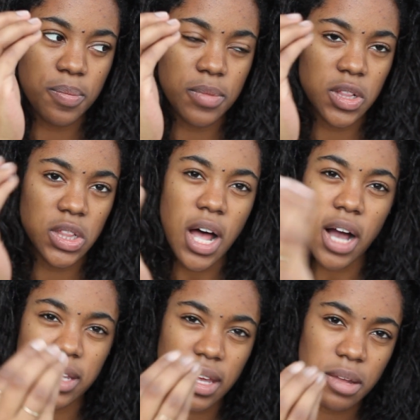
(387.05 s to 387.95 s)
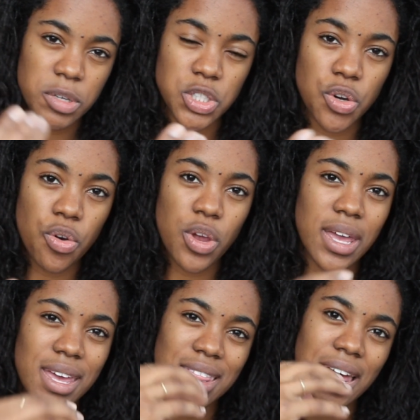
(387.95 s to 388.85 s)
locking and maturing
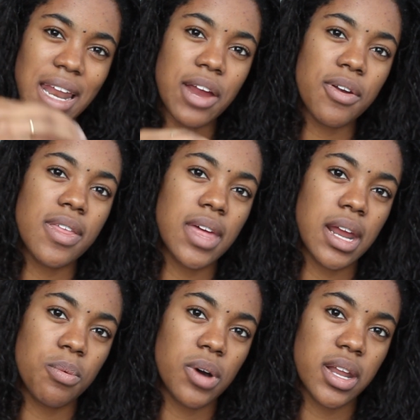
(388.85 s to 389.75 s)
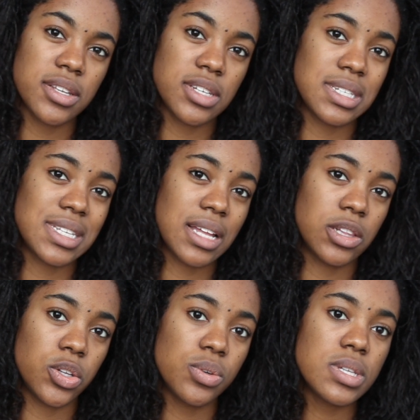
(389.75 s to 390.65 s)
in that area that I want it to stay
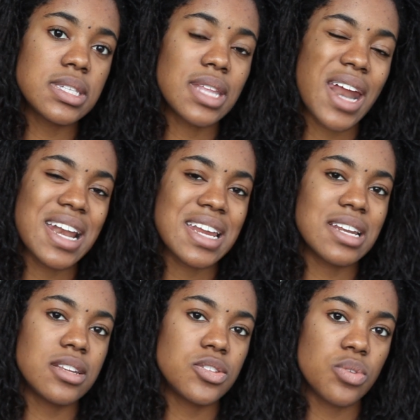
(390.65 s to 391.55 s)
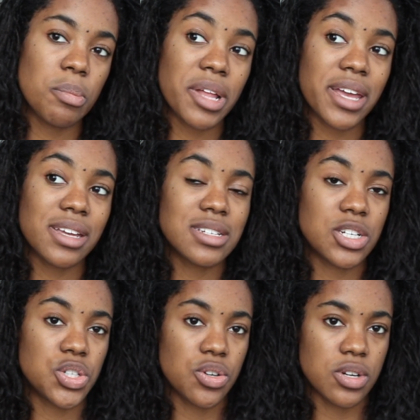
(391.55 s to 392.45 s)
loose, that I needed to apply
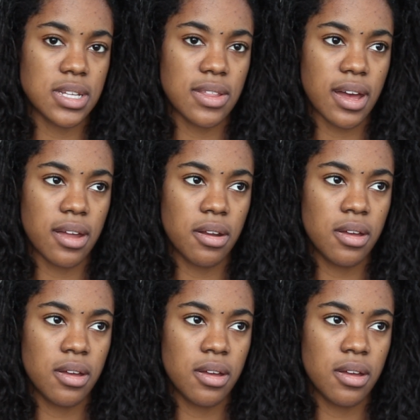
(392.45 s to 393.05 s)
conditioner to that.